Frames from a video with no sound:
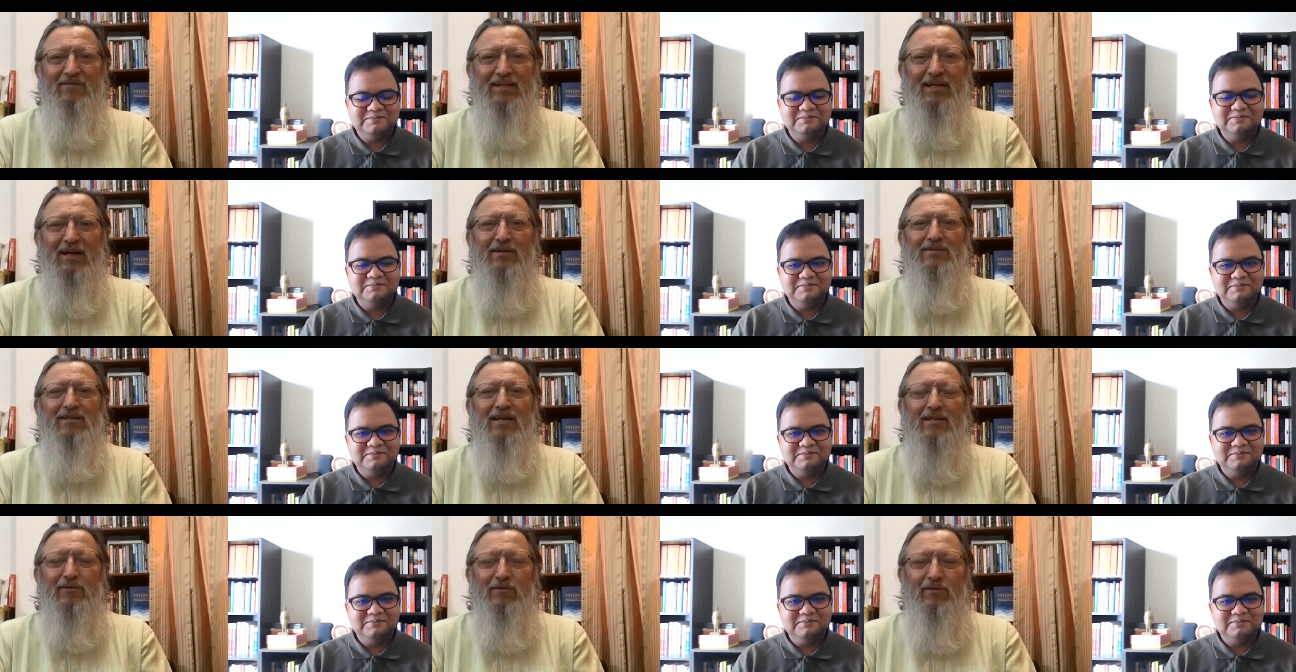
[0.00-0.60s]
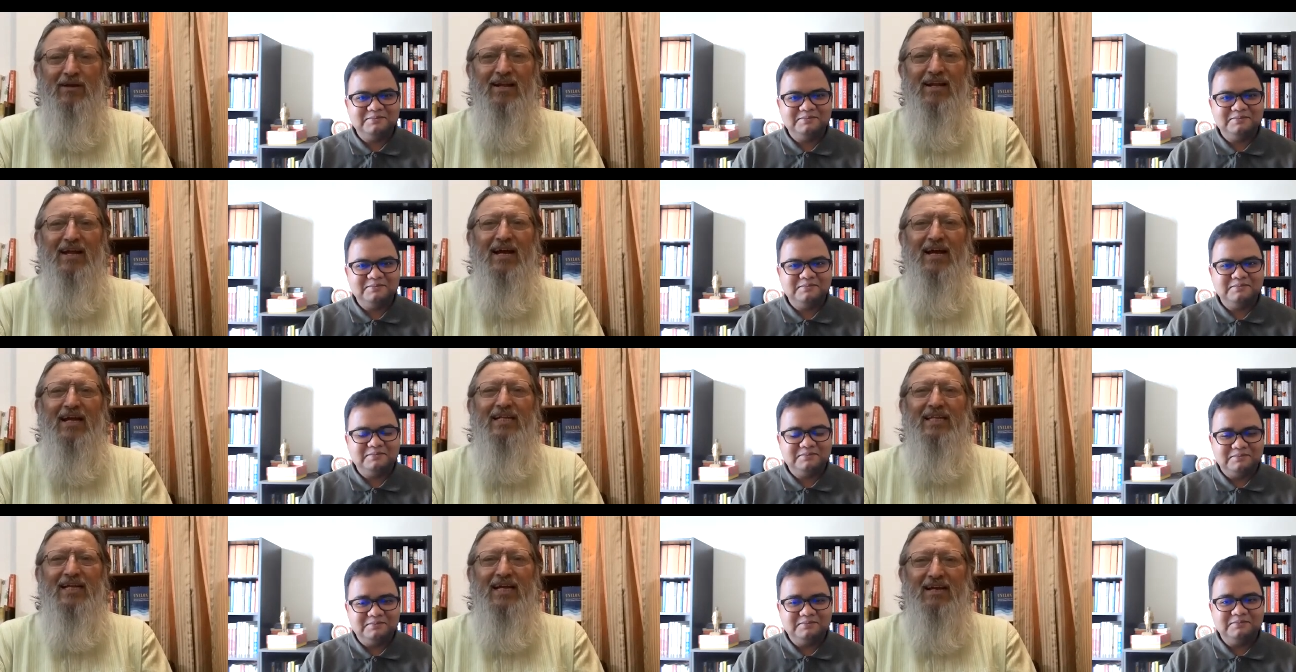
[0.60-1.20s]
Speaker 1: without santulan
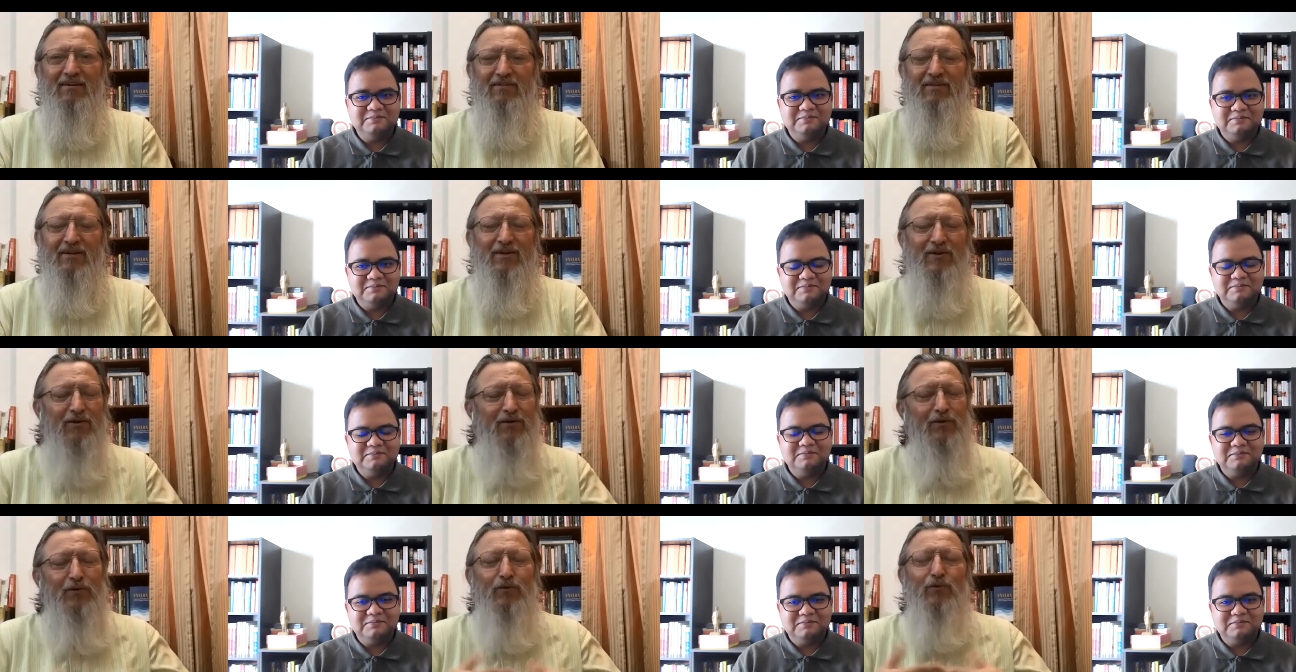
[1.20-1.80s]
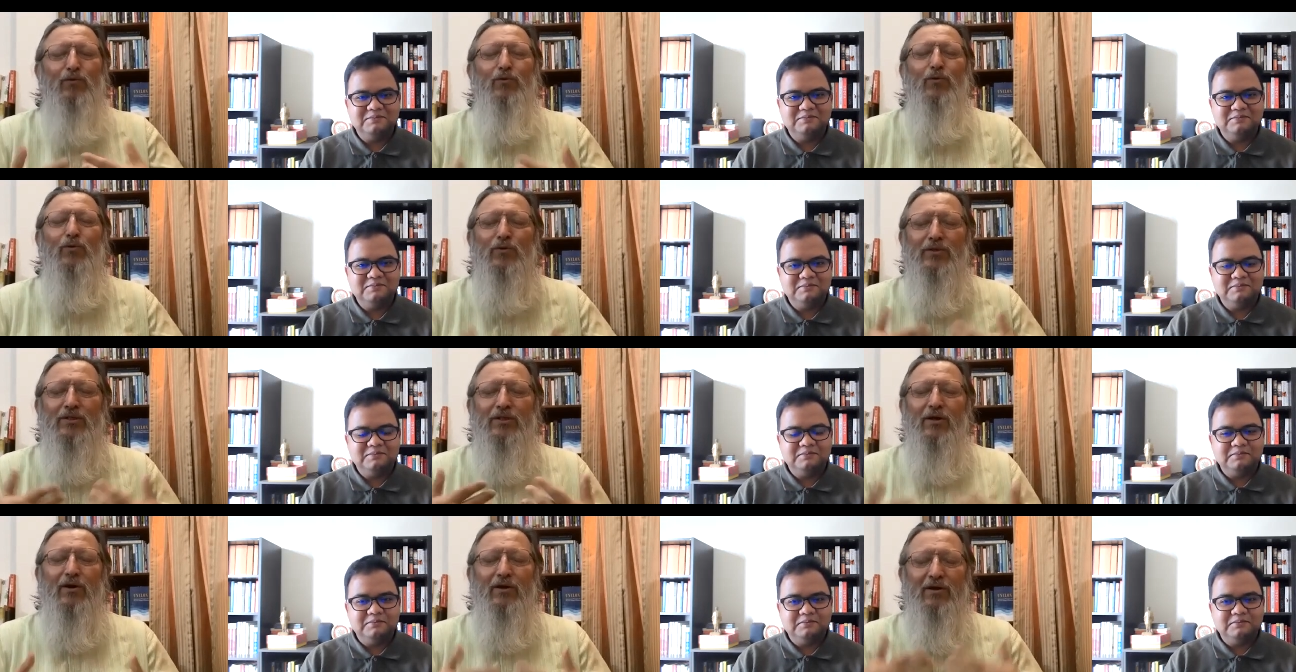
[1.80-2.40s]
i think you know you
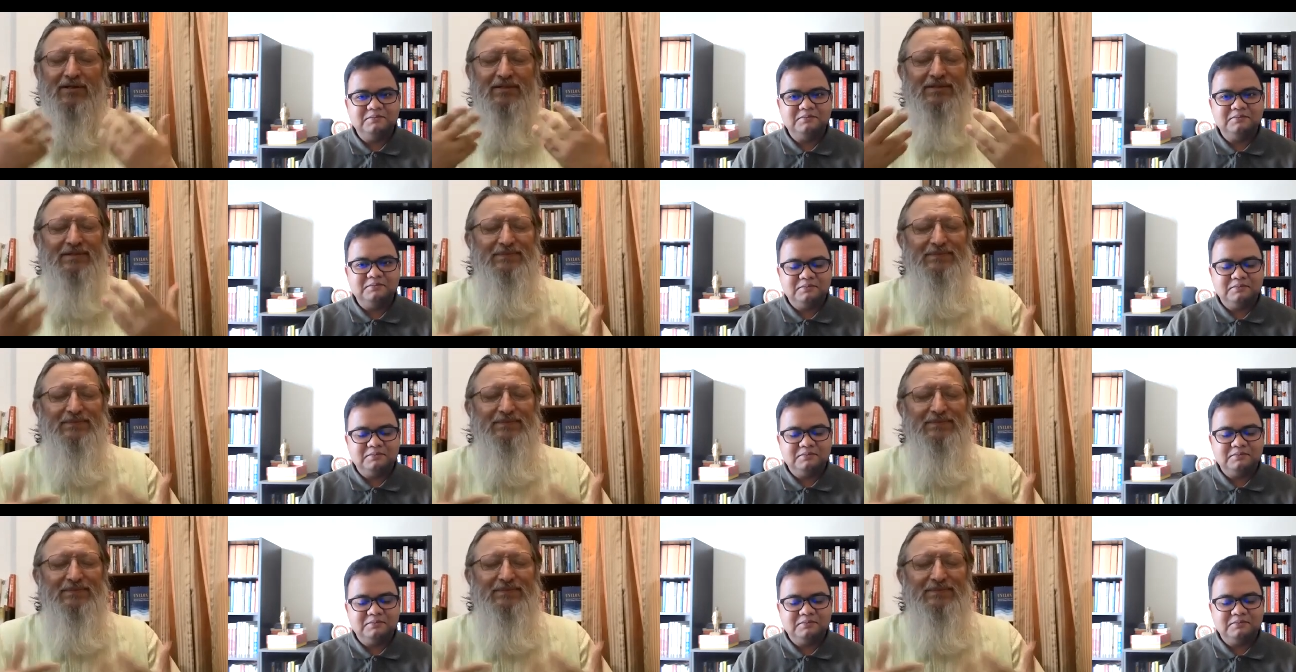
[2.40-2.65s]
lose your